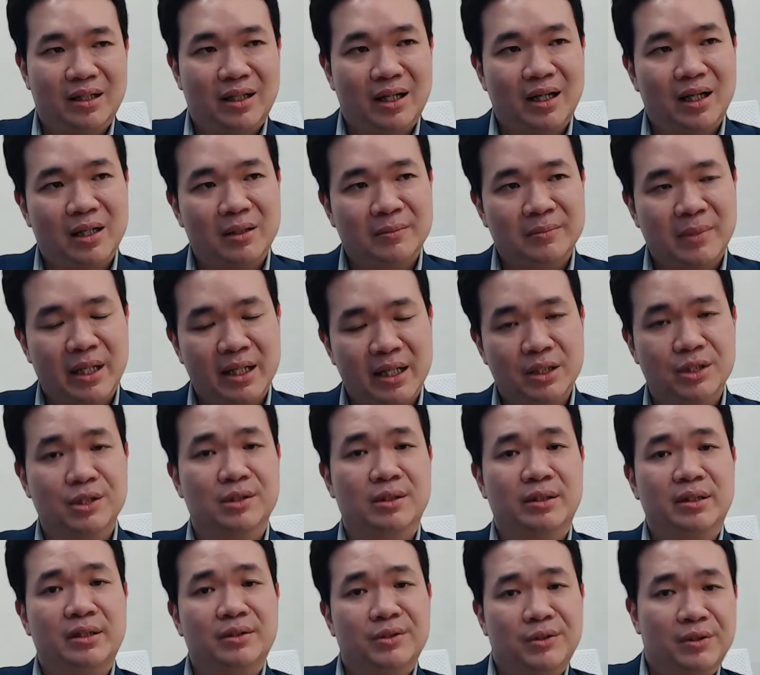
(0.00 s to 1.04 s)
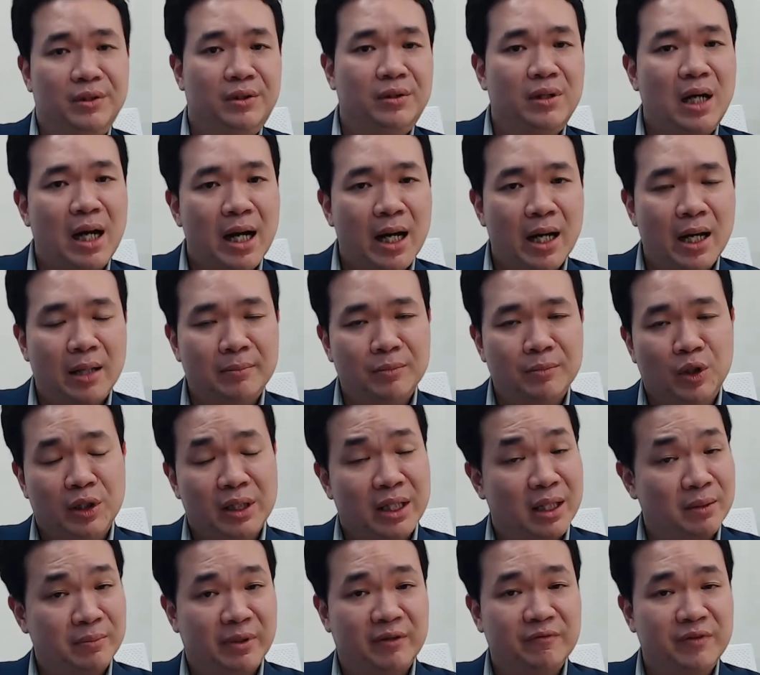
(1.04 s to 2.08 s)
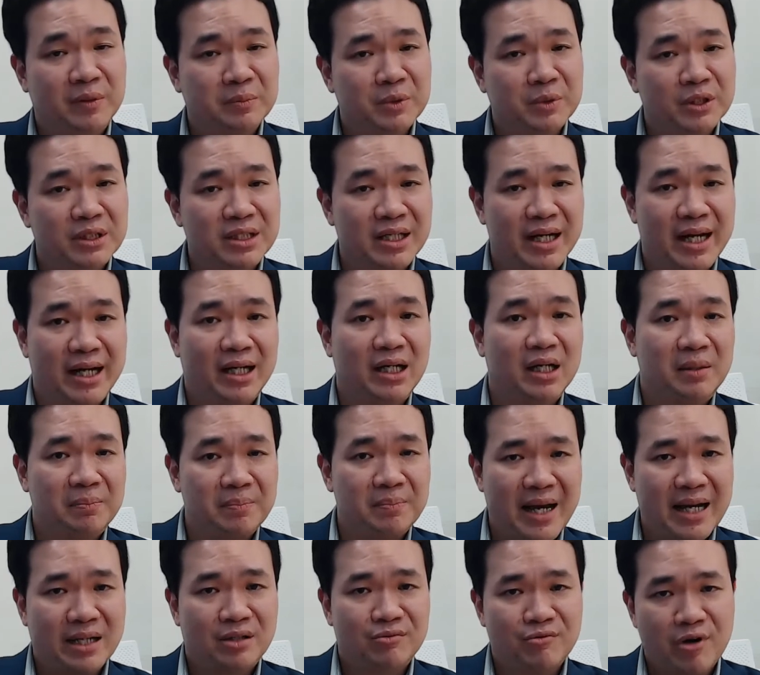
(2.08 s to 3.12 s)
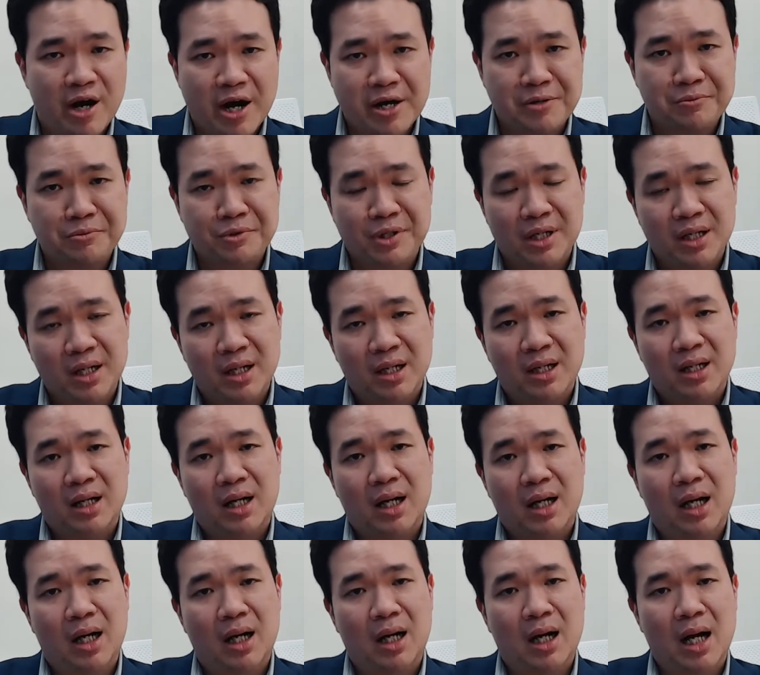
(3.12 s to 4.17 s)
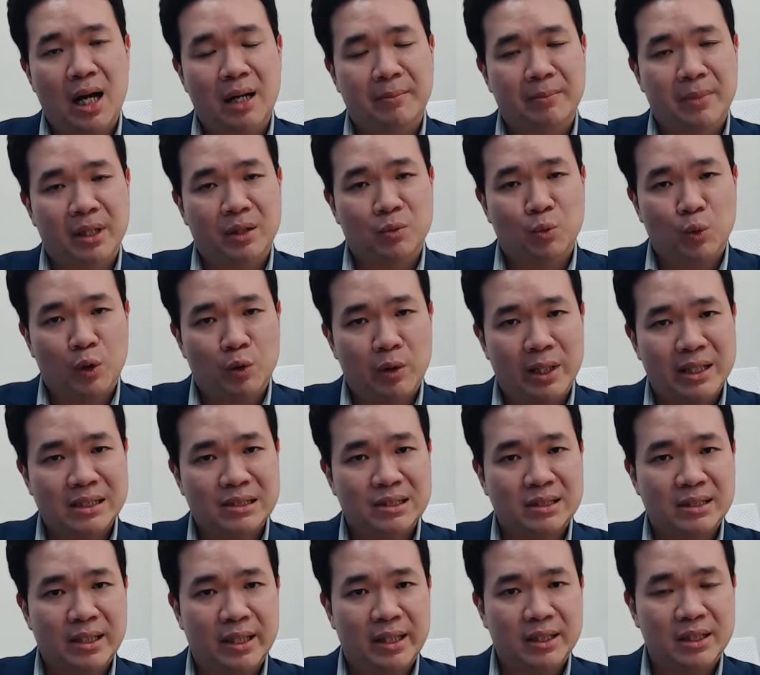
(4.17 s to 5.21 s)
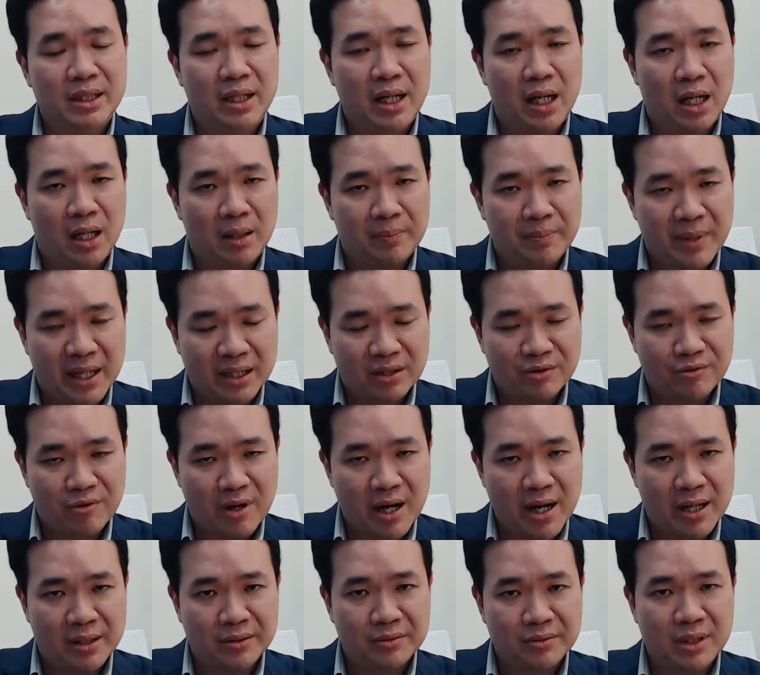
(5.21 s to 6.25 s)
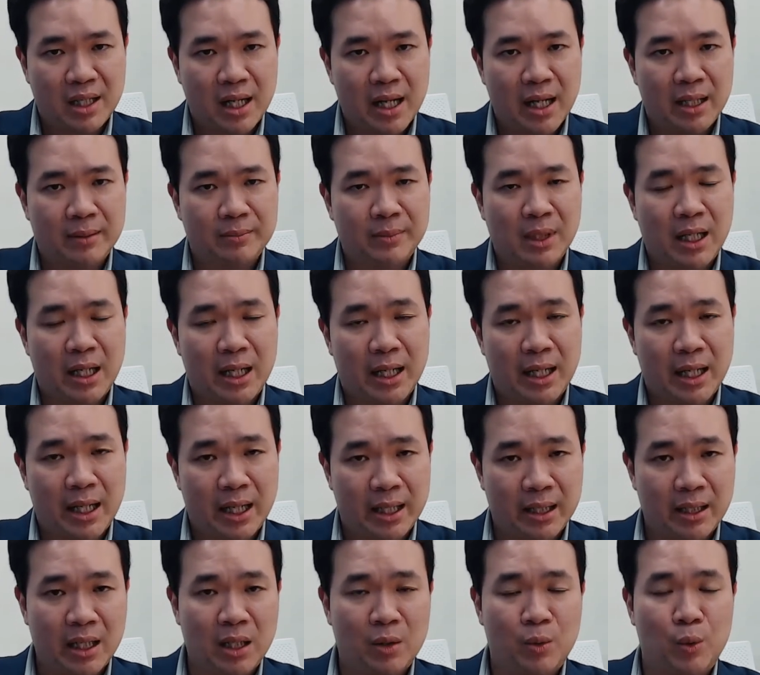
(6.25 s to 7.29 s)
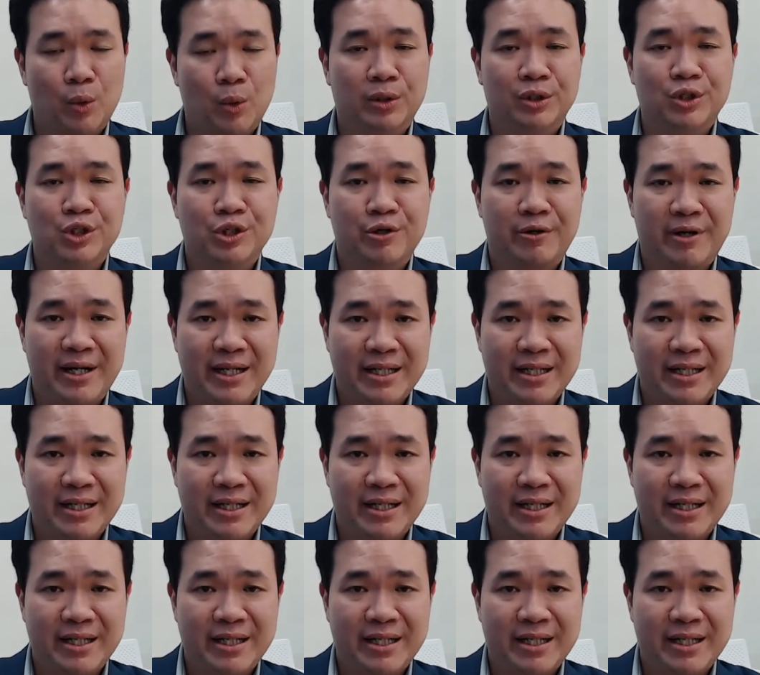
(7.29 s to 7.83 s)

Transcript: All right. Um, actually, you know, I'm not coming from the tech background. Uh, I'm a real estate uh, background. I'm, I, I, I was